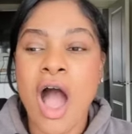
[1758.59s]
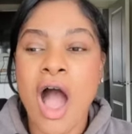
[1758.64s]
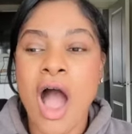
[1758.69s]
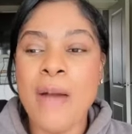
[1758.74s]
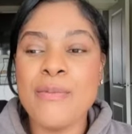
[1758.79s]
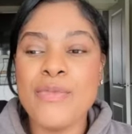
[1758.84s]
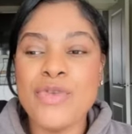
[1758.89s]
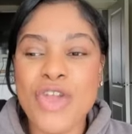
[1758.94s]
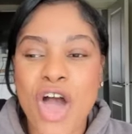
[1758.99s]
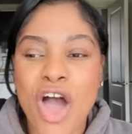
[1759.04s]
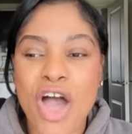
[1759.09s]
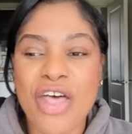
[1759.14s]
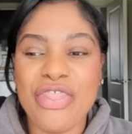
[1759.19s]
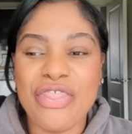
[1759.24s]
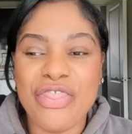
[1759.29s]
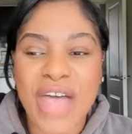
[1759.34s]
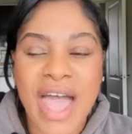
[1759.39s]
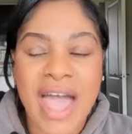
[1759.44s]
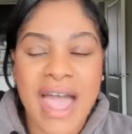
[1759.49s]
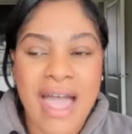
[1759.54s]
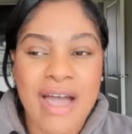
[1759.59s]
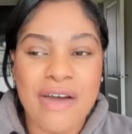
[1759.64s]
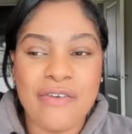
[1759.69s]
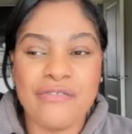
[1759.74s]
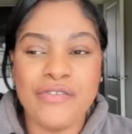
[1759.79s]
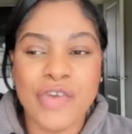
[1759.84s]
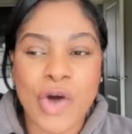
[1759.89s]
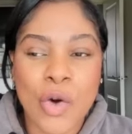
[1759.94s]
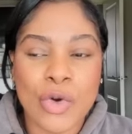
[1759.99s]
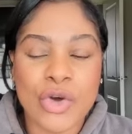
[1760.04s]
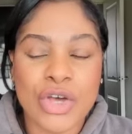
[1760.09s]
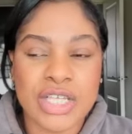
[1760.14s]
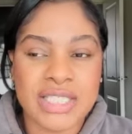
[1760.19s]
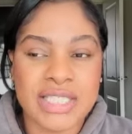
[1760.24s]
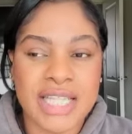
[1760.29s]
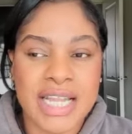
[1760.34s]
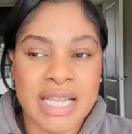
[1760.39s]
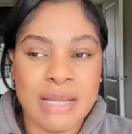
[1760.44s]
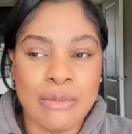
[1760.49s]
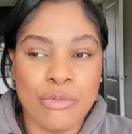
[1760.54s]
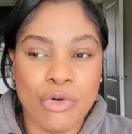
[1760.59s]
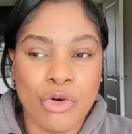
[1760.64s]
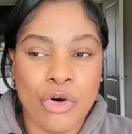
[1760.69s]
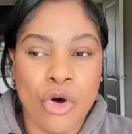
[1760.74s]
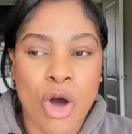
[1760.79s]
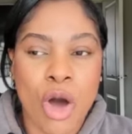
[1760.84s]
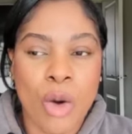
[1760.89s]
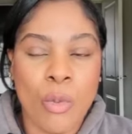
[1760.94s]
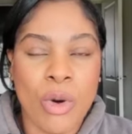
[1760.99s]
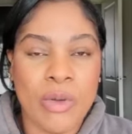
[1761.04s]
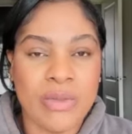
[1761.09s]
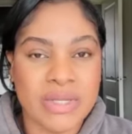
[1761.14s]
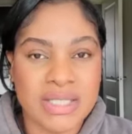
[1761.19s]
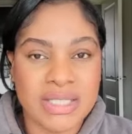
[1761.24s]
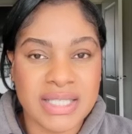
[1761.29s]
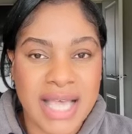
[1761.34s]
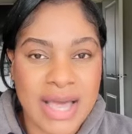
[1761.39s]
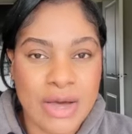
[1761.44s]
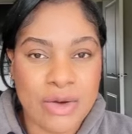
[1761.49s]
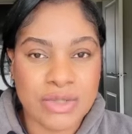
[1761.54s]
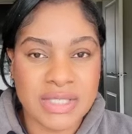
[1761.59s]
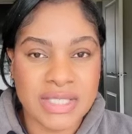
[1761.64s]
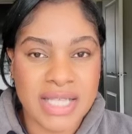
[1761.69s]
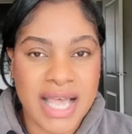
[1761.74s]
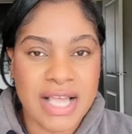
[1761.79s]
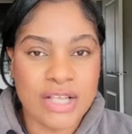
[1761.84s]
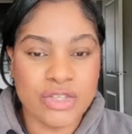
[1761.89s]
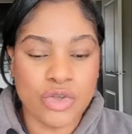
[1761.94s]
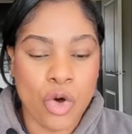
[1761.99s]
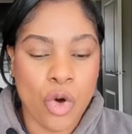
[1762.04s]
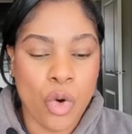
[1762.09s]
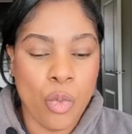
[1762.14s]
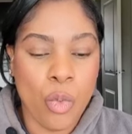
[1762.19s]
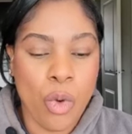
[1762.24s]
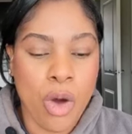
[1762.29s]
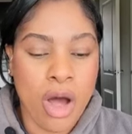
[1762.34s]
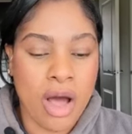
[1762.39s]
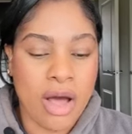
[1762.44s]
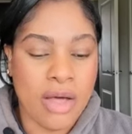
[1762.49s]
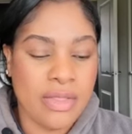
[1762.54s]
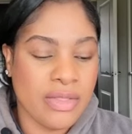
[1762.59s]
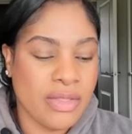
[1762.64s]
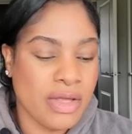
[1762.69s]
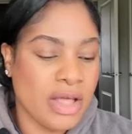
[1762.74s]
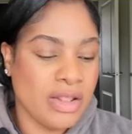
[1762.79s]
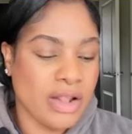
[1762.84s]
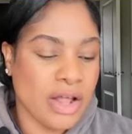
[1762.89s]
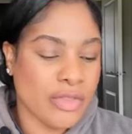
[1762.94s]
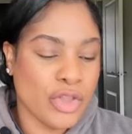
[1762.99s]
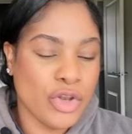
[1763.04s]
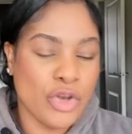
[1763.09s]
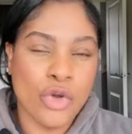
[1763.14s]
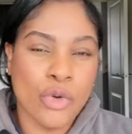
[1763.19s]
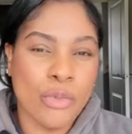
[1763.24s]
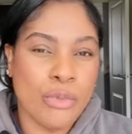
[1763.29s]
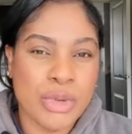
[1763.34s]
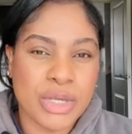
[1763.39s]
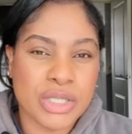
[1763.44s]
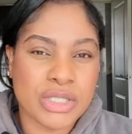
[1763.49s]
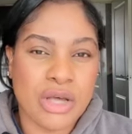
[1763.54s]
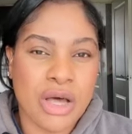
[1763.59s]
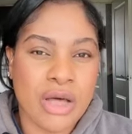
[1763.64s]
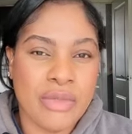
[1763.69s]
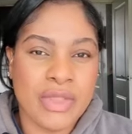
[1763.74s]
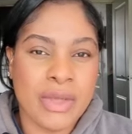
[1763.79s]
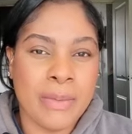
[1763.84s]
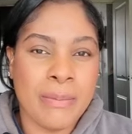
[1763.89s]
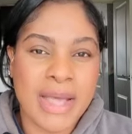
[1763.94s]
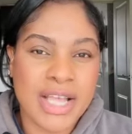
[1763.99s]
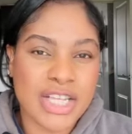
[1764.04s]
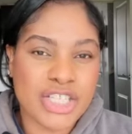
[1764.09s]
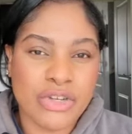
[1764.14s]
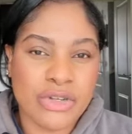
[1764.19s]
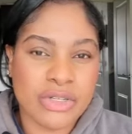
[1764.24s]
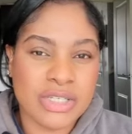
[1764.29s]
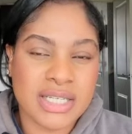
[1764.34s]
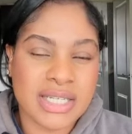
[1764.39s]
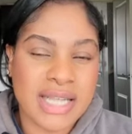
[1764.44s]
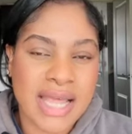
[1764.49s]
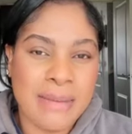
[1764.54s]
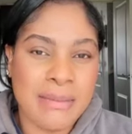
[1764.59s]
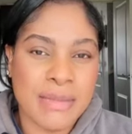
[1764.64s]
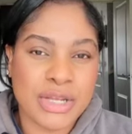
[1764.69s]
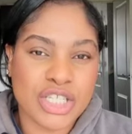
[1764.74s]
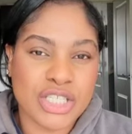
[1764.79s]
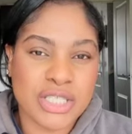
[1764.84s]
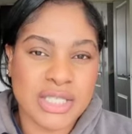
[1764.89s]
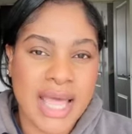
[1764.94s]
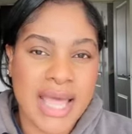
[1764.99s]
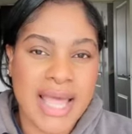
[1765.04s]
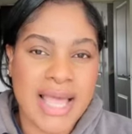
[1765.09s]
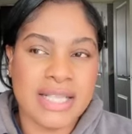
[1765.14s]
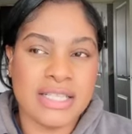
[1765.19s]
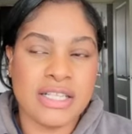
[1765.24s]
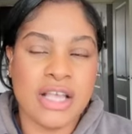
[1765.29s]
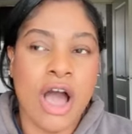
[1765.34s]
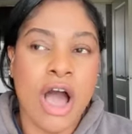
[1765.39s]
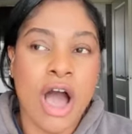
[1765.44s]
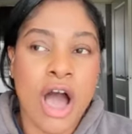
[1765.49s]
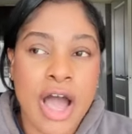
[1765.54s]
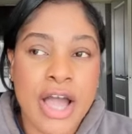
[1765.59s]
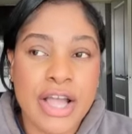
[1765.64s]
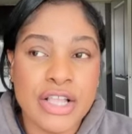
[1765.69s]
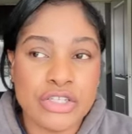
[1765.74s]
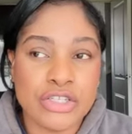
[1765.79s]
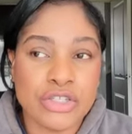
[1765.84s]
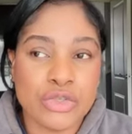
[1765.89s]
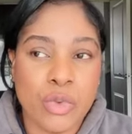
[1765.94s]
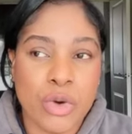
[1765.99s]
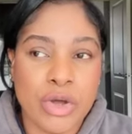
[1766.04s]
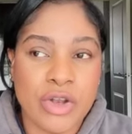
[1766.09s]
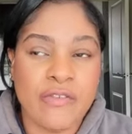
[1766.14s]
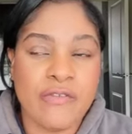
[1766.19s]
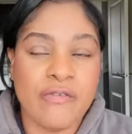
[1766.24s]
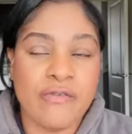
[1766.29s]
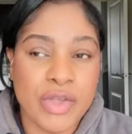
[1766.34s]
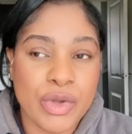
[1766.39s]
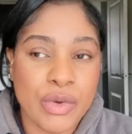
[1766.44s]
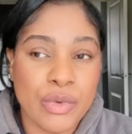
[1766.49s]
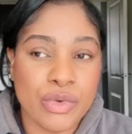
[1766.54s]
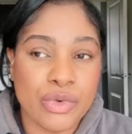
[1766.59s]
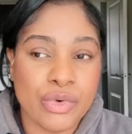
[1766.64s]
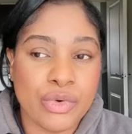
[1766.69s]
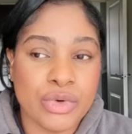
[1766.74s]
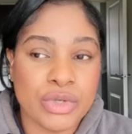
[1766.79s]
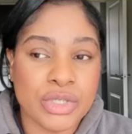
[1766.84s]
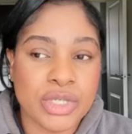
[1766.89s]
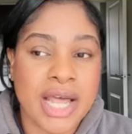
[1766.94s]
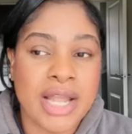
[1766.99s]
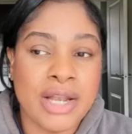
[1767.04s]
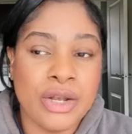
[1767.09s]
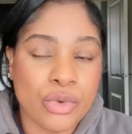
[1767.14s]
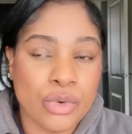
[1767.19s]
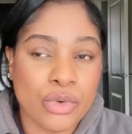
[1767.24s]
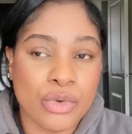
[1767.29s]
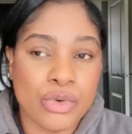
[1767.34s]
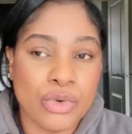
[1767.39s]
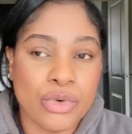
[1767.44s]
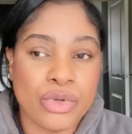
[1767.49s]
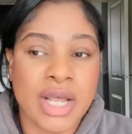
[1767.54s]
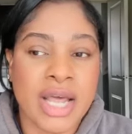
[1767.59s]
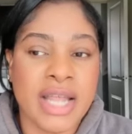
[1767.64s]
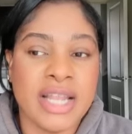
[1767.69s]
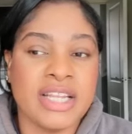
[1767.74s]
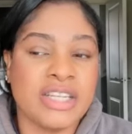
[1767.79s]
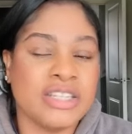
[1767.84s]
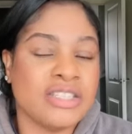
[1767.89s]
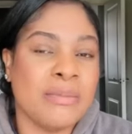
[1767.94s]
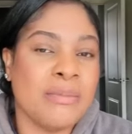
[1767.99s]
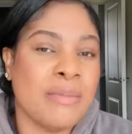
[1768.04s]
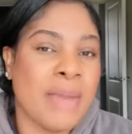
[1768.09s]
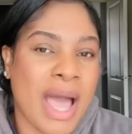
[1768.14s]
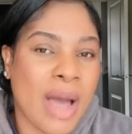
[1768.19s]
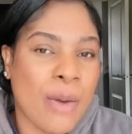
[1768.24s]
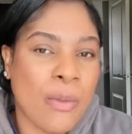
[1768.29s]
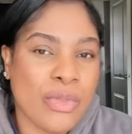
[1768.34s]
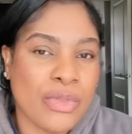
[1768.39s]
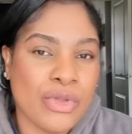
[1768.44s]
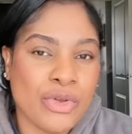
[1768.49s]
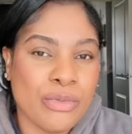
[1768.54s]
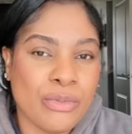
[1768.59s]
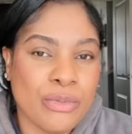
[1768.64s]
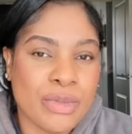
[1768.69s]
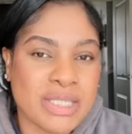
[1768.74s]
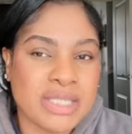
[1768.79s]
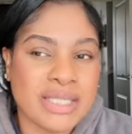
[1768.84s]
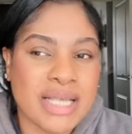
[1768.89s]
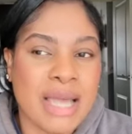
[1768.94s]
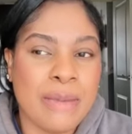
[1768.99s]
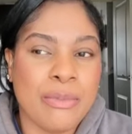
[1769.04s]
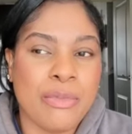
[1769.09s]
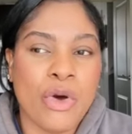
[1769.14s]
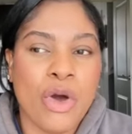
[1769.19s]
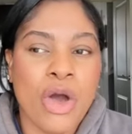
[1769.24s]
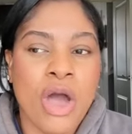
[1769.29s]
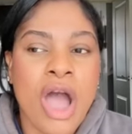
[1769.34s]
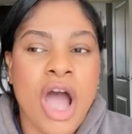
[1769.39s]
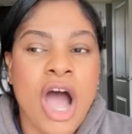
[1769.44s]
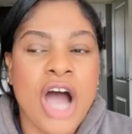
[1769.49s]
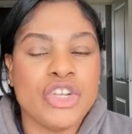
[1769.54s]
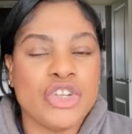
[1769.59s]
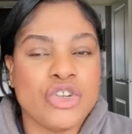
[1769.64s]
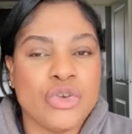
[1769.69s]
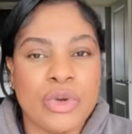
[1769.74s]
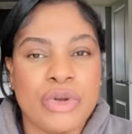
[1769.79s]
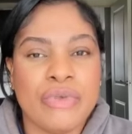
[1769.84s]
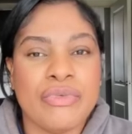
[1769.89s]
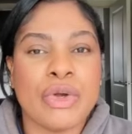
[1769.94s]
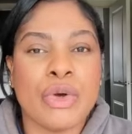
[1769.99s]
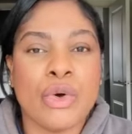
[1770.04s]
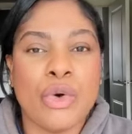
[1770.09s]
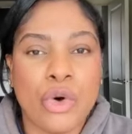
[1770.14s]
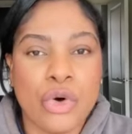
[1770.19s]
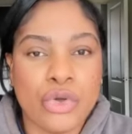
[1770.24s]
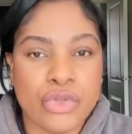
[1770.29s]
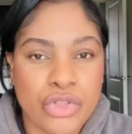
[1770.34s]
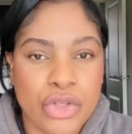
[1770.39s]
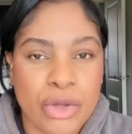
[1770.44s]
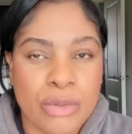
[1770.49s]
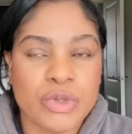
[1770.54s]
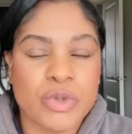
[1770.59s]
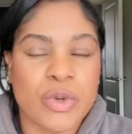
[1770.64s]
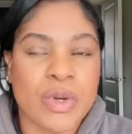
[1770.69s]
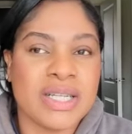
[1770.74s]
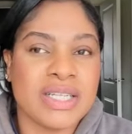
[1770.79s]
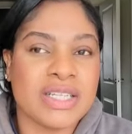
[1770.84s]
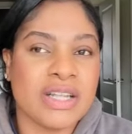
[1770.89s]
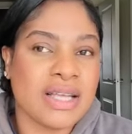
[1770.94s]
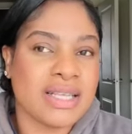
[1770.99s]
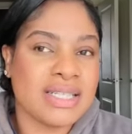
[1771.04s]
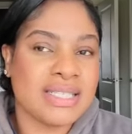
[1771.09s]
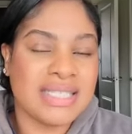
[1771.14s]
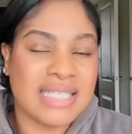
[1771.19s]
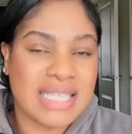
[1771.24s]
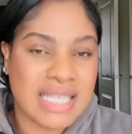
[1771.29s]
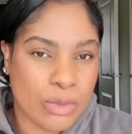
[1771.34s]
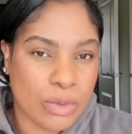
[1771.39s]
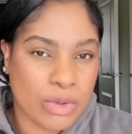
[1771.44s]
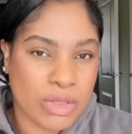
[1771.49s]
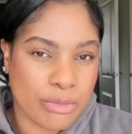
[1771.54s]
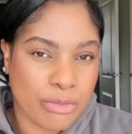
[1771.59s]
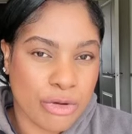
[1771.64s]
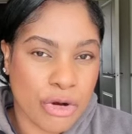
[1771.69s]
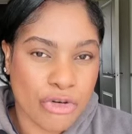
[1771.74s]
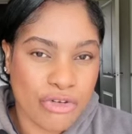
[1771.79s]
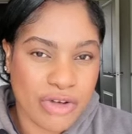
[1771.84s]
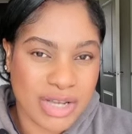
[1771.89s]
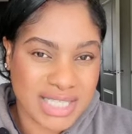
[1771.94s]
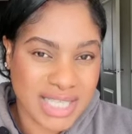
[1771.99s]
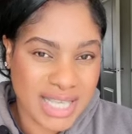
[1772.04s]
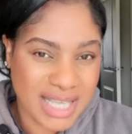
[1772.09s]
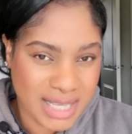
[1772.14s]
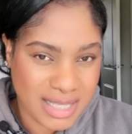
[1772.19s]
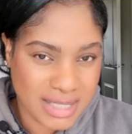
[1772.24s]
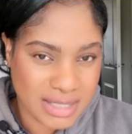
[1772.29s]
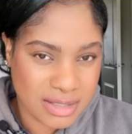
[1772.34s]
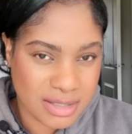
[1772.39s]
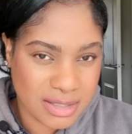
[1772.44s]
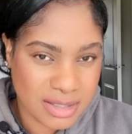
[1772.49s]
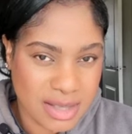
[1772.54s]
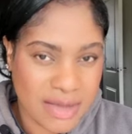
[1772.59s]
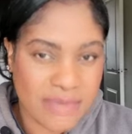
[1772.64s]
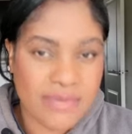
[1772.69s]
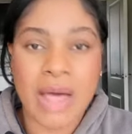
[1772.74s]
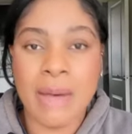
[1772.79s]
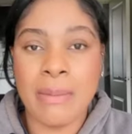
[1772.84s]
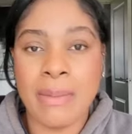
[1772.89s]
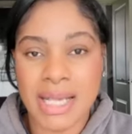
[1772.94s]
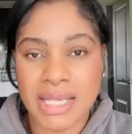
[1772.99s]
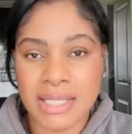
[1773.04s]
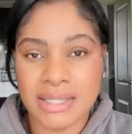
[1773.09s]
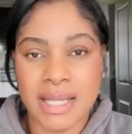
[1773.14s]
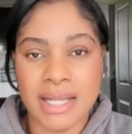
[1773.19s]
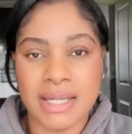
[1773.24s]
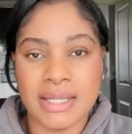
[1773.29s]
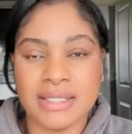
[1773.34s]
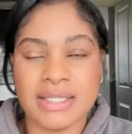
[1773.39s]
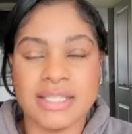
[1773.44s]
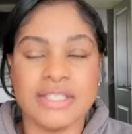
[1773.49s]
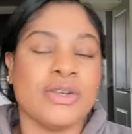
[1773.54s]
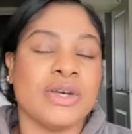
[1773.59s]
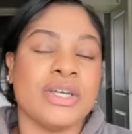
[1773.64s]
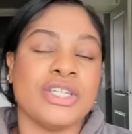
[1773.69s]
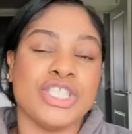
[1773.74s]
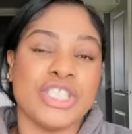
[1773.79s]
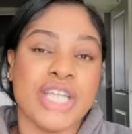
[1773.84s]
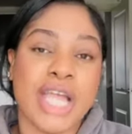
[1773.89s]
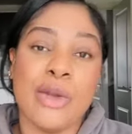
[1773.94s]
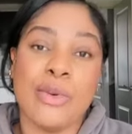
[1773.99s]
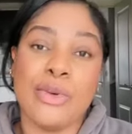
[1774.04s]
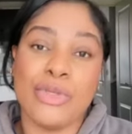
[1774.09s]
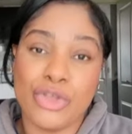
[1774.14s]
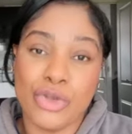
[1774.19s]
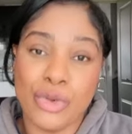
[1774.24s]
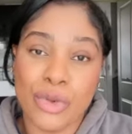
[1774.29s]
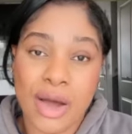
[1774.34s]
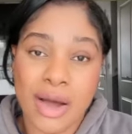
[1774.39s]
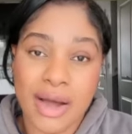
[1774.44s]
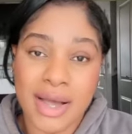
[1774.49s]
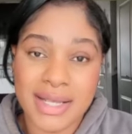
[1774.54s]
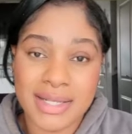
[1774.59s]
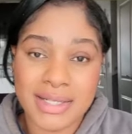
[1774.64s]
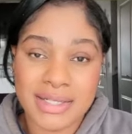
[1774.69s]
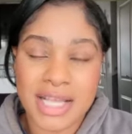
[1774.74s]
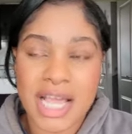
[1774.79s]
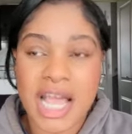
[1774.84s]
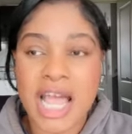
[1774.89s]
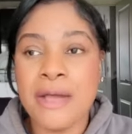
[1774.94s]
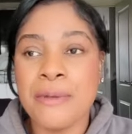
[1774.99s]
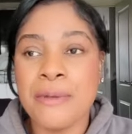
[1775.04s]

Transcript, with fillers: I'm not that focused anymore on what the scale says or what like the numbers on the measure, the tape measure says. I just want to feel good and look good, and it doesn't matter what the numbers say, but I do want to record them so I can like see what the progress is, if that makes sense, and so I can share it with you guys.